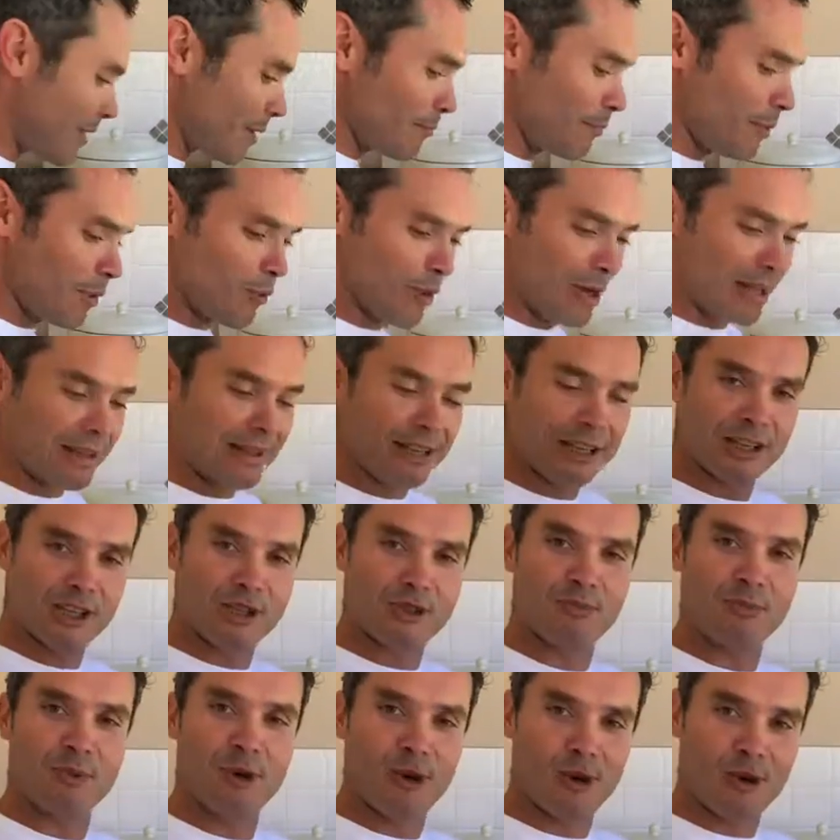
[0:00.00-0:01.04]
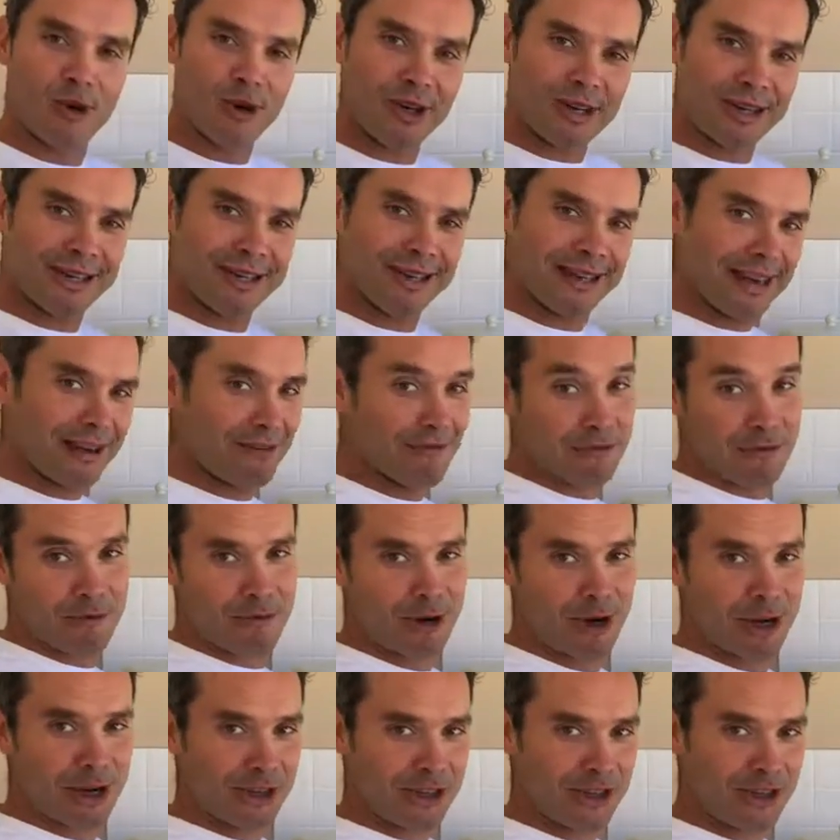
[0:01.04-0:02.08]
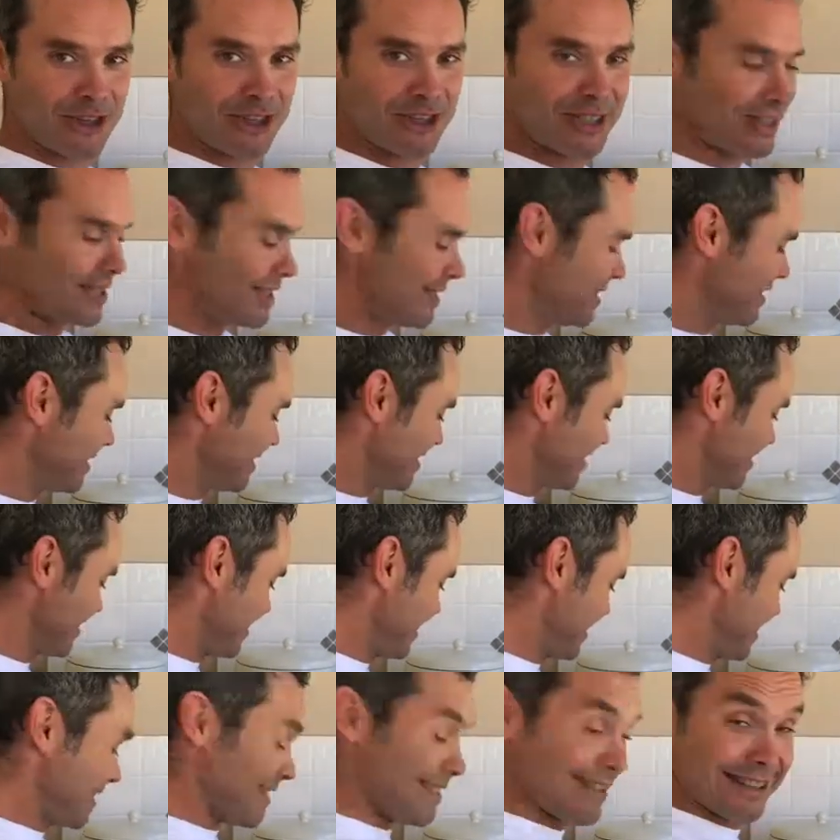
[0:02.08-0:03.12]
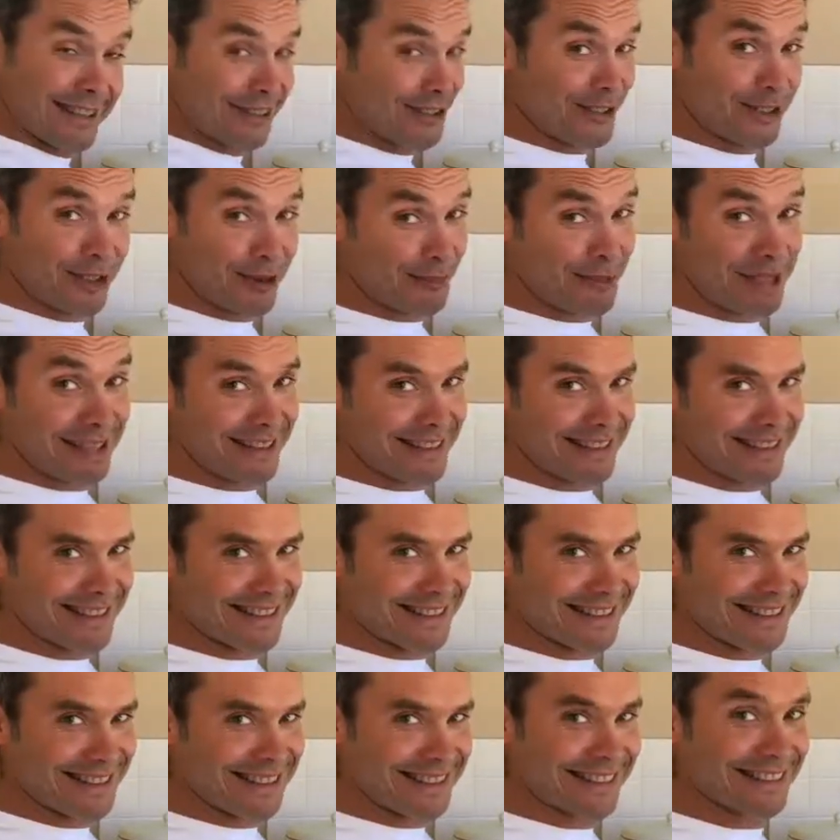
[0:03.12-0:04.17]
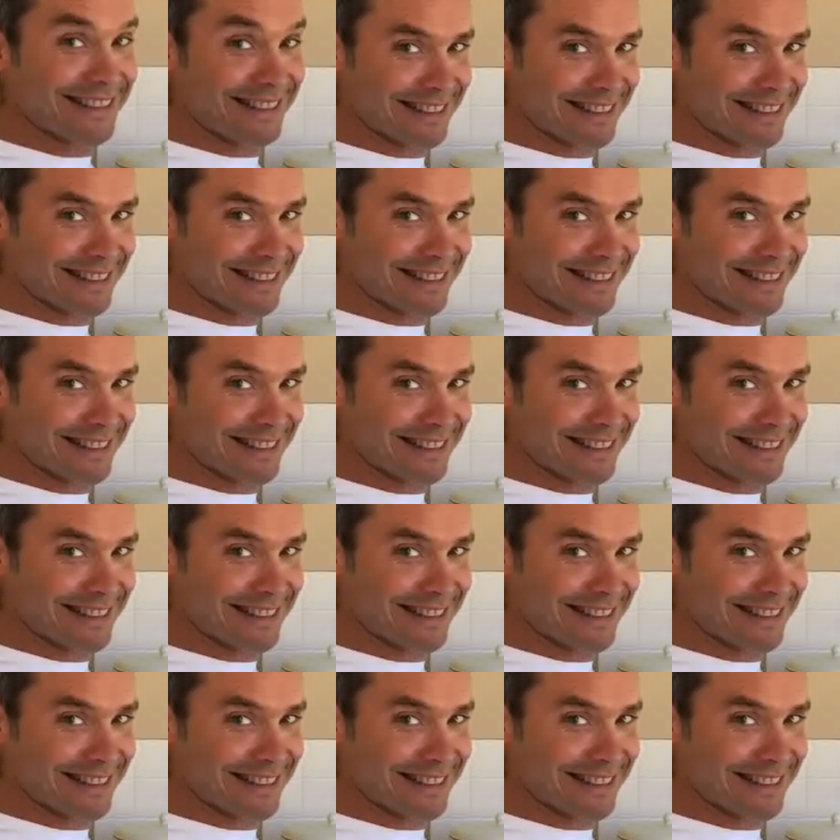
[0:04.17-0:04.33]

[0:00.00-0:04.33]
But when they're small and fresh, there's no bitterness.